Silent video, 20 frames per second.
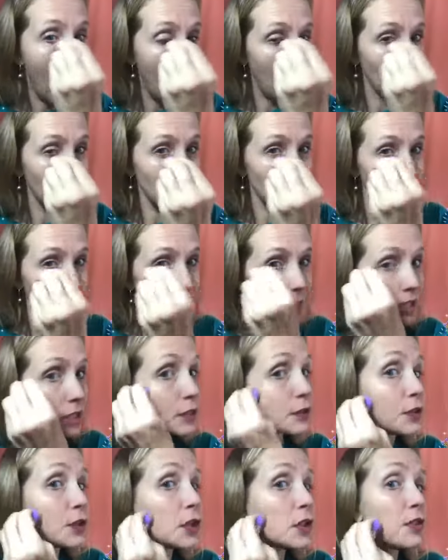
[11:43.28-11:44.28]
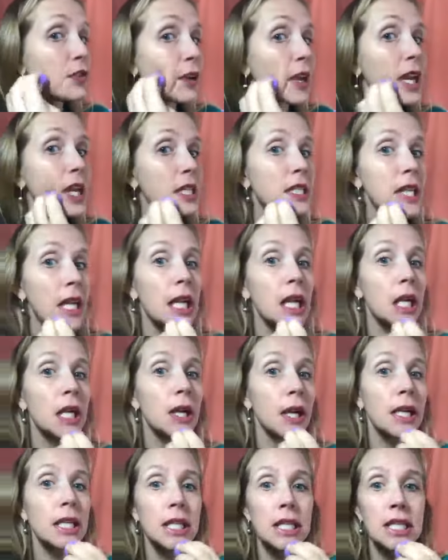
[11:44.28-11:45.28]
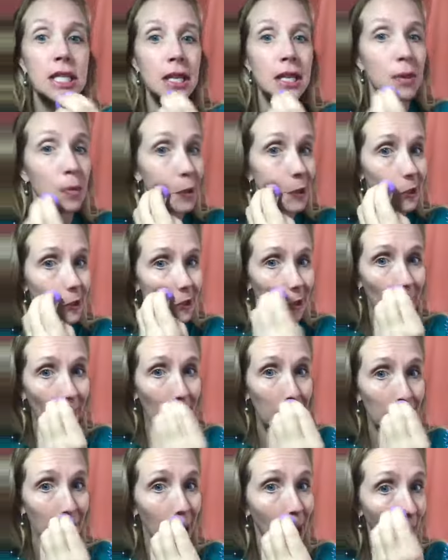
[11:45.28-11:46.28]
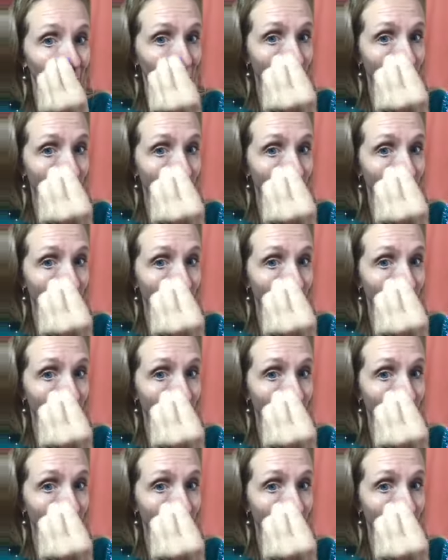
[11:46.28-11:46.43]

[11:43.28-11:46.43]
So that's full face color correcting tinted moisturizer.